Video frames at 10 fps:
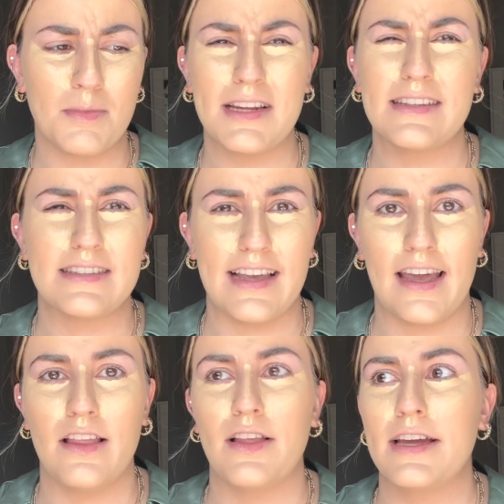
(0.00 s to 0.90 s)
getting the
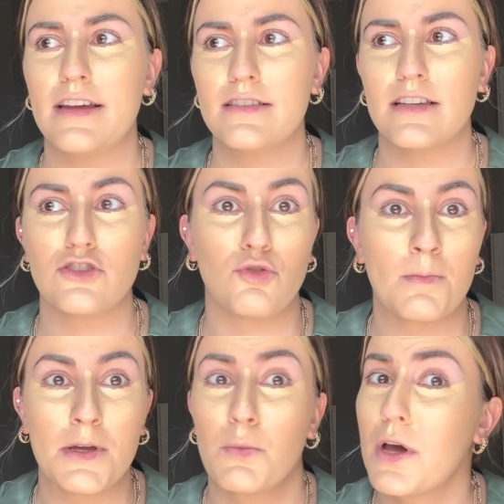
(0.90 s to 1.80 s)
second lightest. That's
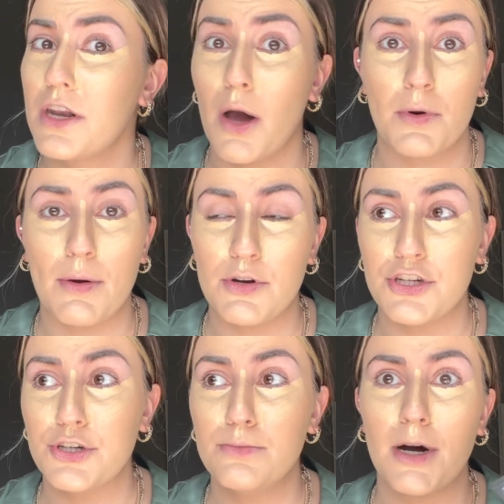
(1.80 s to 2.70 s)
normally not what I would
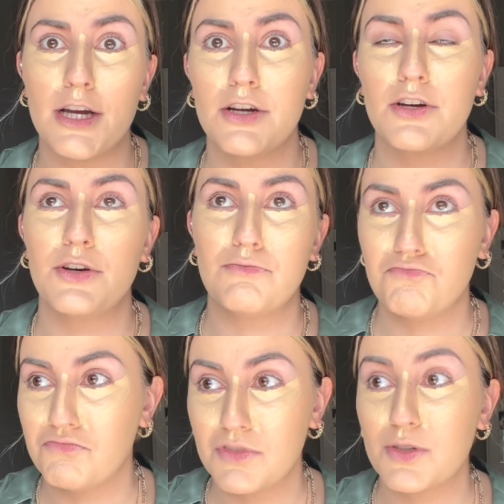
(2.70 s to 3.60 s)
do, but
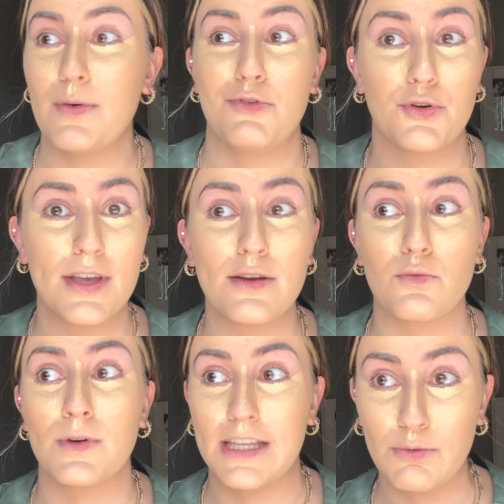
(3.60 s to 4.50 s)
so if you're like
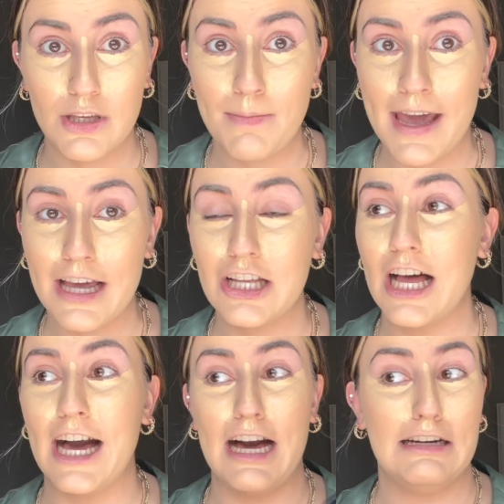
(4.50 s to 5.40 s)
really, really pale,
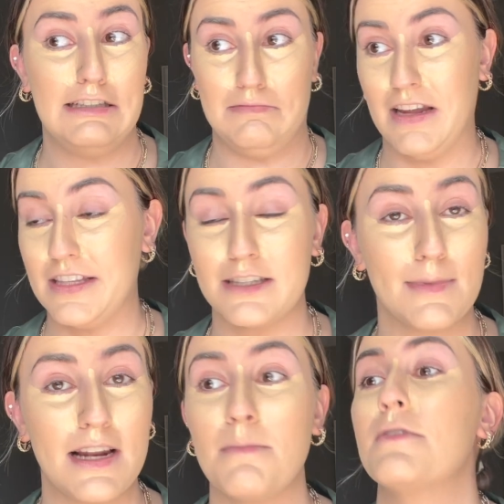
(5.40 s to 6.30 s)
this
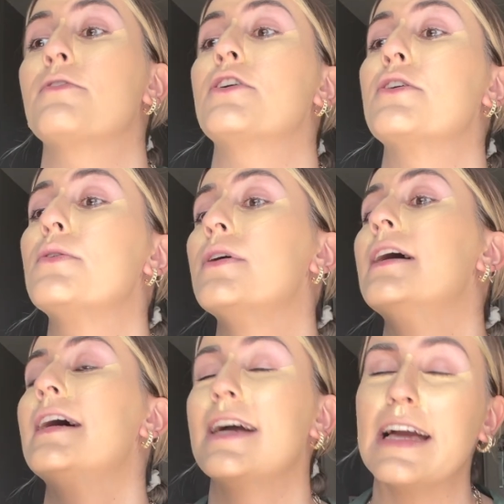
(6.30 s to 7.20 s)
might not be for you.
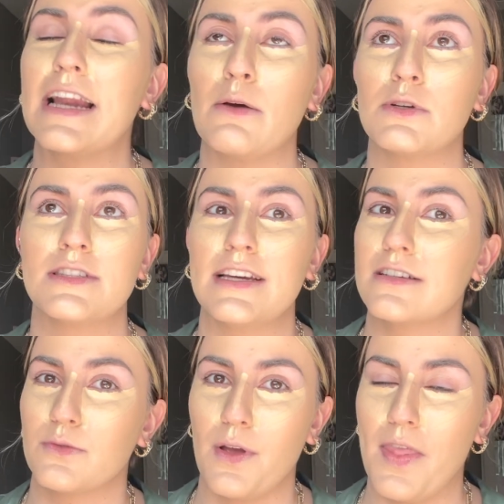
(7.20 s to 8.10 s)
And I will say it
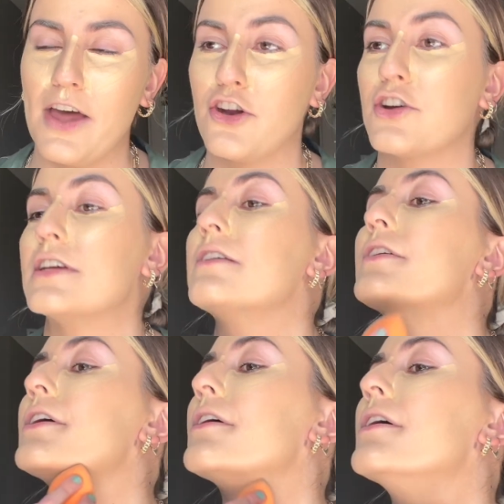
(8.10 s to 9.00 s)
doesn't run that dark
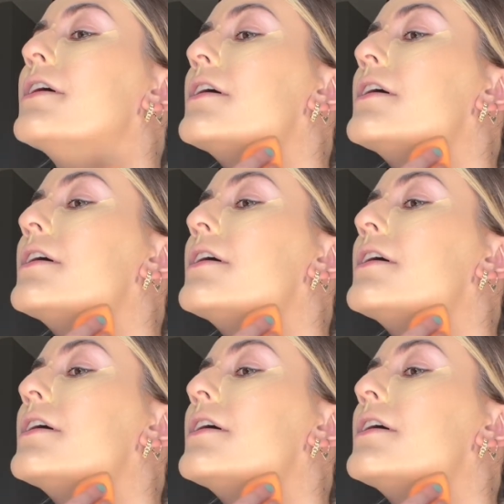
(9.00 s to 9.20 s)
either.